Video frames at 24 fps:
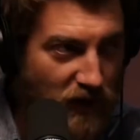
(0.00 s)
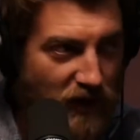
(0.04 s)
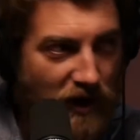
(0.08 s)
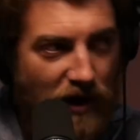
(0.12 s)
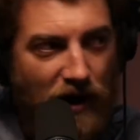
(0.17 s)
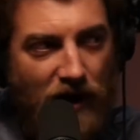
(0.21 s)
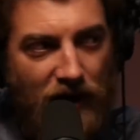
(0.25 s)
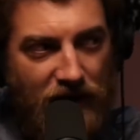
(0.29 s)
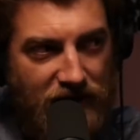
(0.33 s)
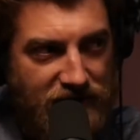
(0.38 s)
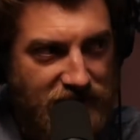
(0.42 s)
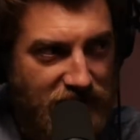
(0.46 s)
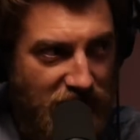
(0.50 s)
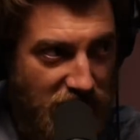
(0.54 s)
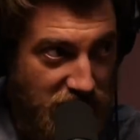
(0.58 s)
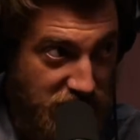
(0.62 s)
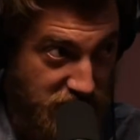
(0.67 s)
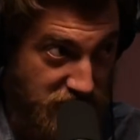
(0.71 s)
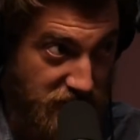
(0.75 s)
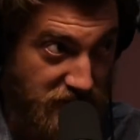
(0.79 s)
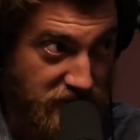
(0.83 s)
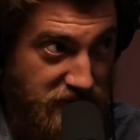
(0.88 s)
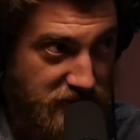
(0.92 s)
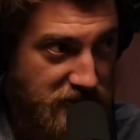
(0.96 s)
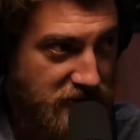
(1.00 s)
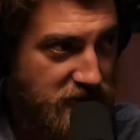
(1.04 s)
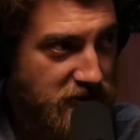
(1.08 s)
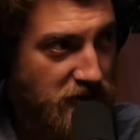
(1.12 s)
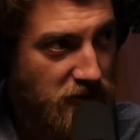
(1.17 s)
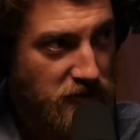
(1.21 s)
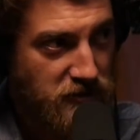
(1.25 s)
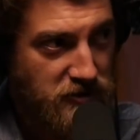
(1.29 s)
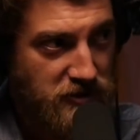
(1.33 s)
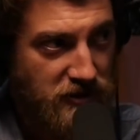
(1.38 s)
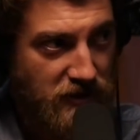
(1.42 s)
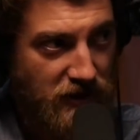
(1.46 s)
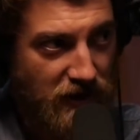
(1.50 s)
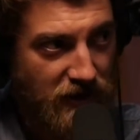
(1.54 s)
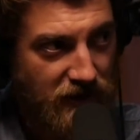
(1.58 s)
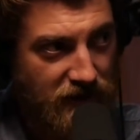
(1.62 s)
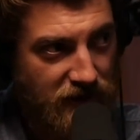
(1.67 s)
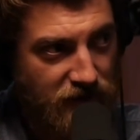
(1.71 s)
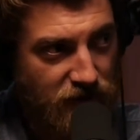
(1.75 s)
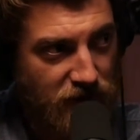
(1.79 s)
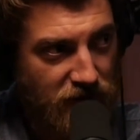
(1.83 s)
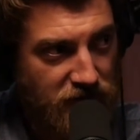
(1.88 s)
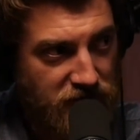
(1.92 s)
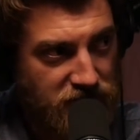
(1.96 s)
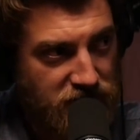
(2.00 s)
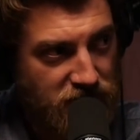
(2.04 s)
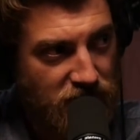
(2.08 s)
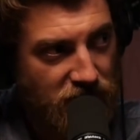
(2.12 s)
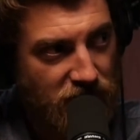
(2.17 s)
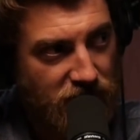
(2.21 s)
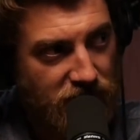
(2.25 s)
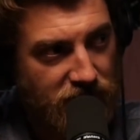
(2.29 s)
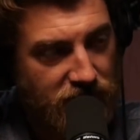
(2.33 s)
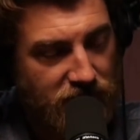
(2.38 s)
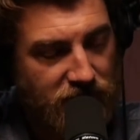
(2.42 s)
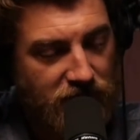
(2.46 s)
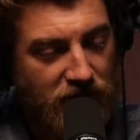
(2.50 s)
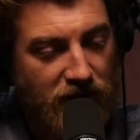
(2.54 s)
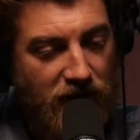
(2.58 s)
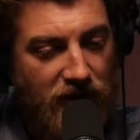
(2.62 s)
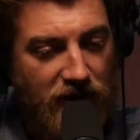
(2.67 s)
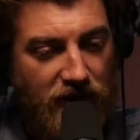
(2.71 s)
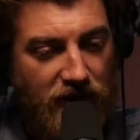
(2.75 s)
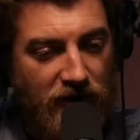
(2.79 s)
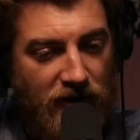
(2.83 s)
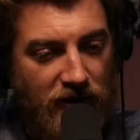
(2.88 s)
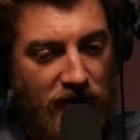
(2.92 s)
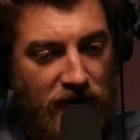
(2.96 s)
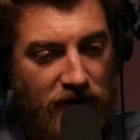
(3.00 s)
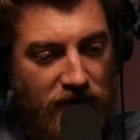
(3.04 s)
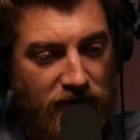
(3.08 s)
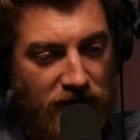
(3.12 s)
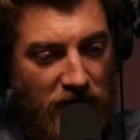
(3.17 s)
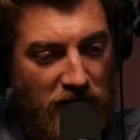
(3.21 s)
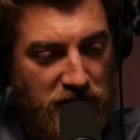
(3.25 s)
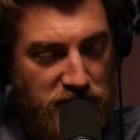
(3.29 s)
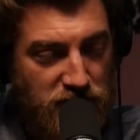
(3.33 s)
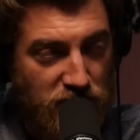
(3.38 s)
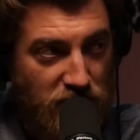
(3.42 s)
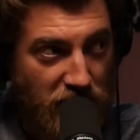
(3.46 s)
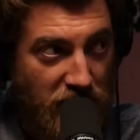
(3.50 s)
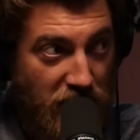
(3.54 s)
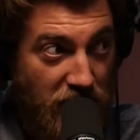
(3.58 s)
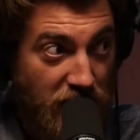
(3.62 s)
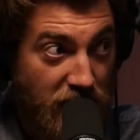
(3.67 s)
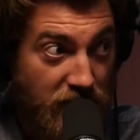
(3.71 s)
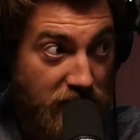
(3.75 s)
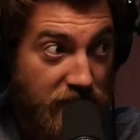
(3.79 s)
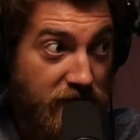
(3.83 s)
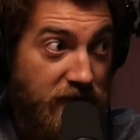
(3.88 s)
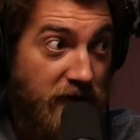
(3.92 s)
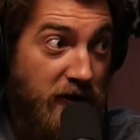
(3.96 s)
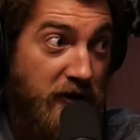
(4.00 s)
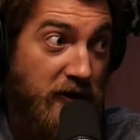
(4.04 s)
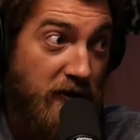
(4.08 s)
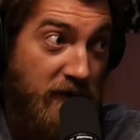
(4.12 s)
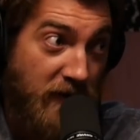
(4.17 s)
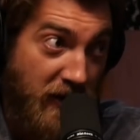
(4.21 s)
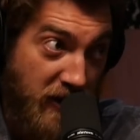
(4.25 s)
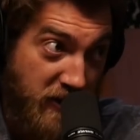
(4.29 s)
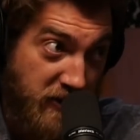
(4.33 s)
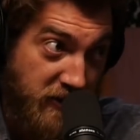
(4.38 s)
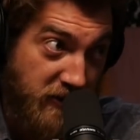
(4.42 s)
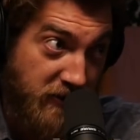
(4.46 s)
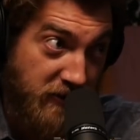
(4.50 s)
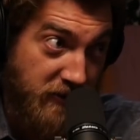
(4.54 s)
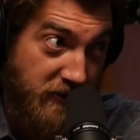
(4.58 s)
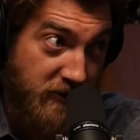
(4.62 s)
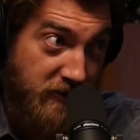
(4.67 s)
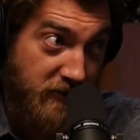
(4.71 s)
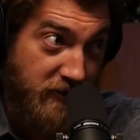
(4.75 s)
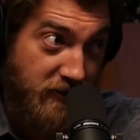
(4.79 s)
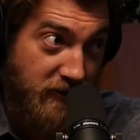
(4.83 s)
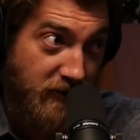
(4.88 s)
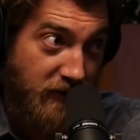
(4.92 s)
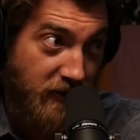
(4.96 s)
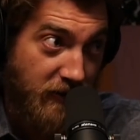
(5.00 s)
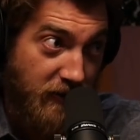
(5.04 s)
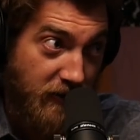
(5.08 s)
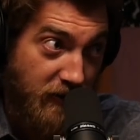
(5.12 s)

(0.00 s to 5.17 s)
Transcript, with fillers: connotations associated with certain facial hair configurations.